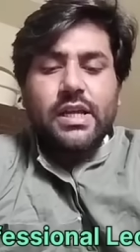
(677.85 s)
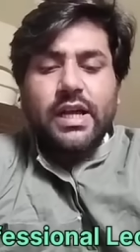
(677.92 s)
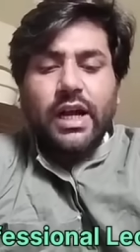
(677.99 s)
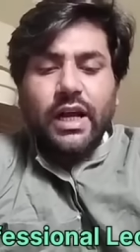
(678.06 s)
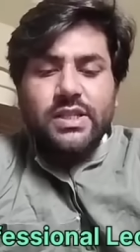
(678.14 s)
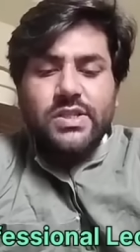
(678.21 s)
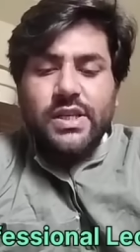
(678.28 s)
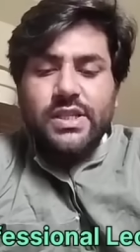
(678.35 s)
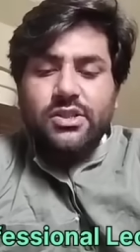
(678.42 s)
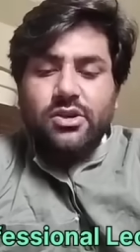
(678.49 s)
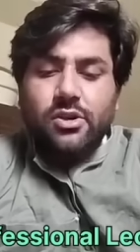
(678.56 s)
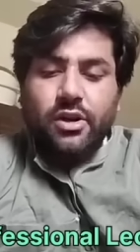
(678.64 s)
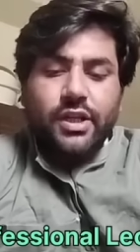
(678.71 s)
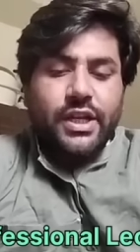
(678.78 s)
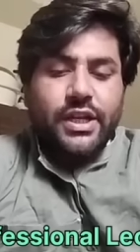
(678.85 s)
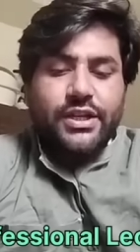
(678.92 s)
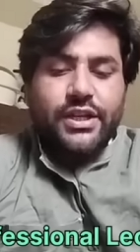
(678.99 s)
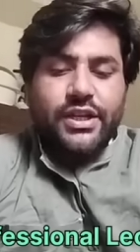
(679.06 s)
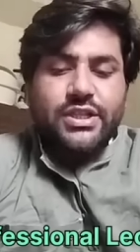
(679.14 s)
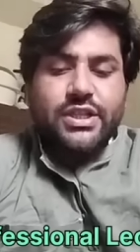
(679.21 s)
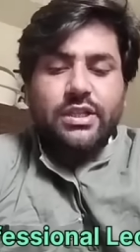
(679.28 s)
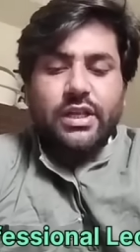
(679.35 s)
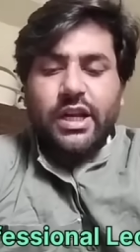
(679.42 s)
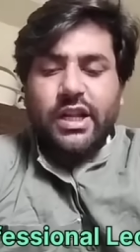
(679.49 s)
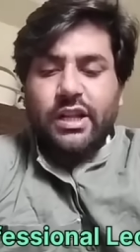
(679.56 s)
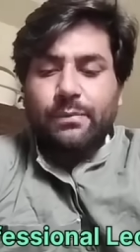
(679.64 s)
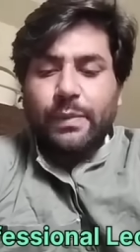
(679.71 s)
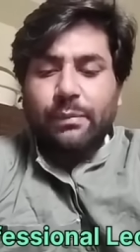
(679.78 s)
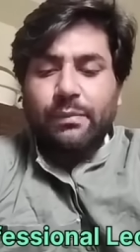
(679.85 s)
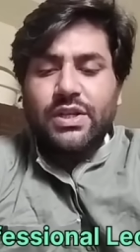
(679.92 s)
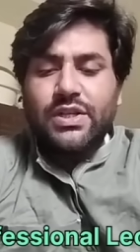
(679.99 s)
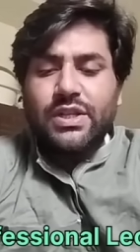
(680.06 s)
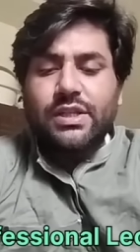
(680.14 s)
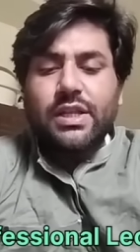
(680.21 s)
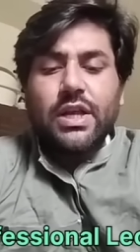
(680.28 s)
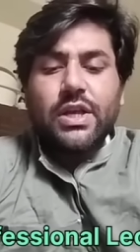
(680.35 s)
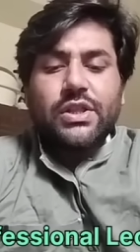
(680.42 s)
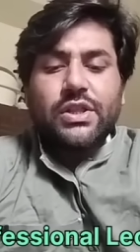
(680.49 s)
Cause is chronic irritation or inflammation.